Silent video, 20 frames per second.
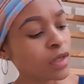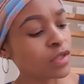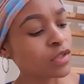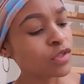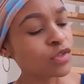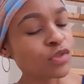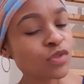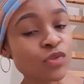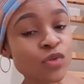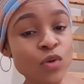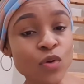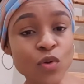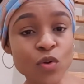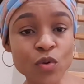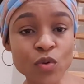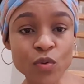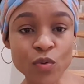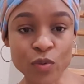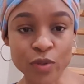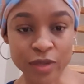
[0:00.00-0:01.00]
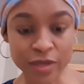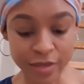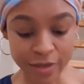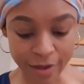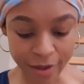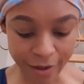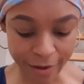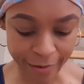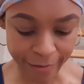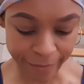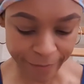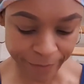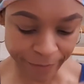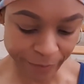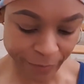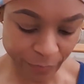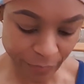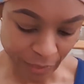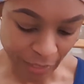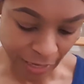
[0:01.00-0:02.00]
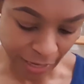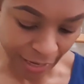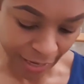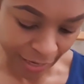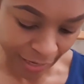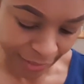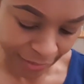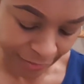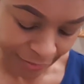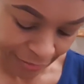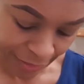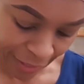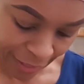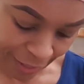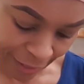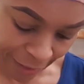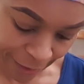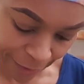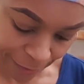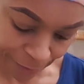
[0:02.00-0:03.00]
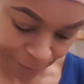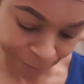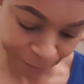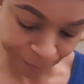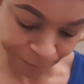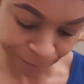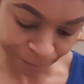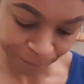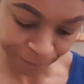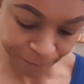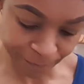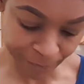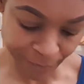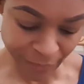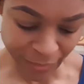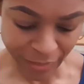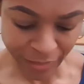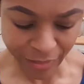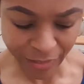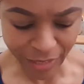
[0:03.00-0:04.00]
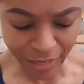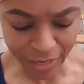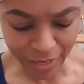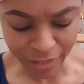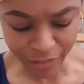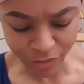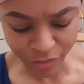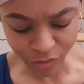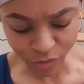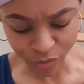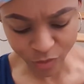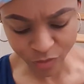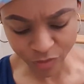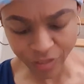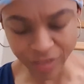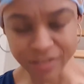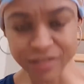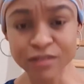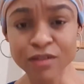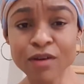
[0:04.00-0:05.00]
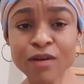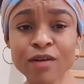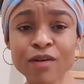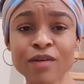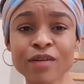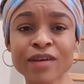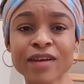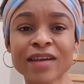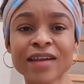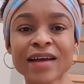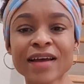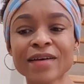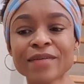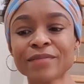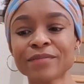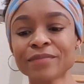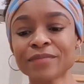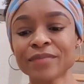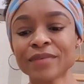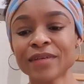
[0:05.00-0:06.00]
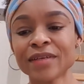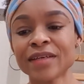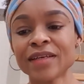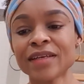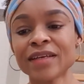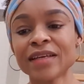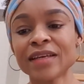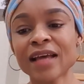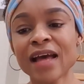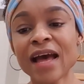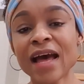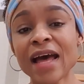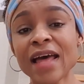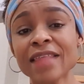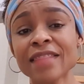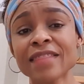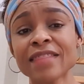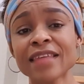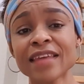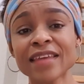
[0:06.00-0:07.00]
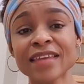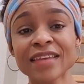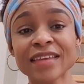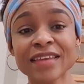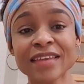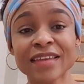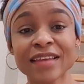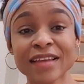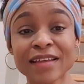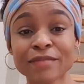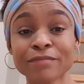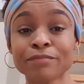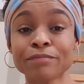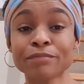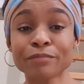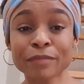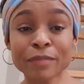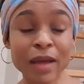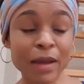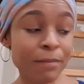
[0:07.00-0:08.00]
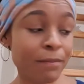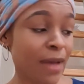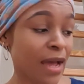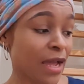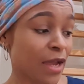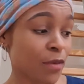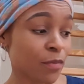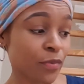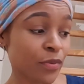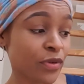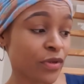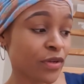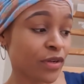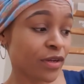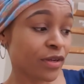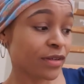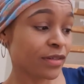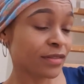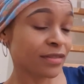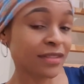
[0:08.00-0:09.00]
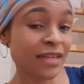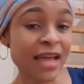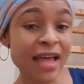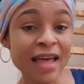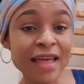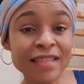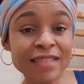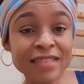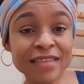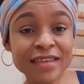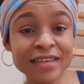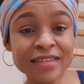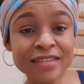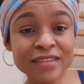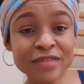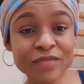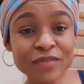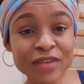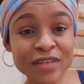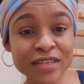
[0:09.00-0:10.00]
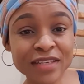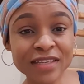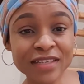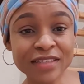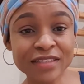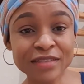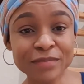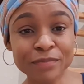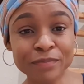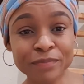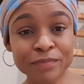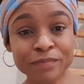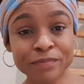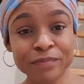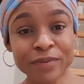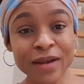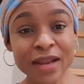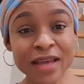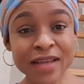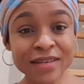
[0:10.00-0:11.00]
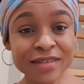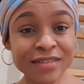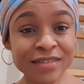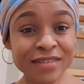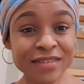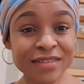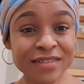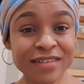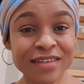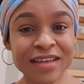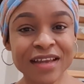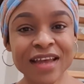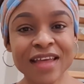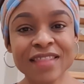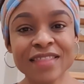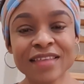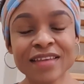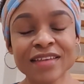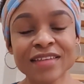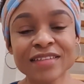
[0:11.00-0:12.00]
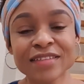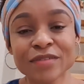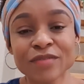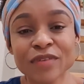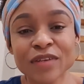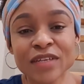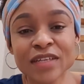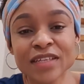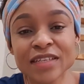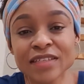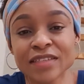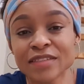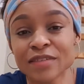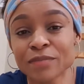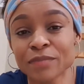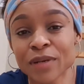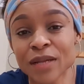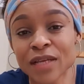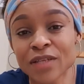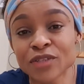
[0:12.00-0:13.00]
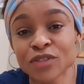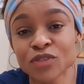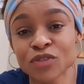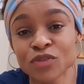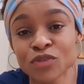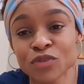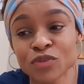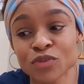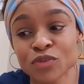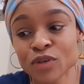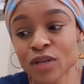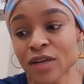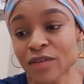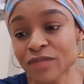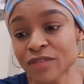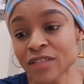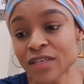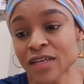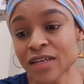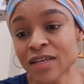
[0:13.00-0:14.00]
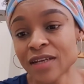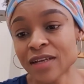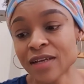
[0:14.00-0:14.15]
So yeah, and yeah, so that's all. I think, my opinion, I think it's a very easy plant. I think it's a very easy plant to look after.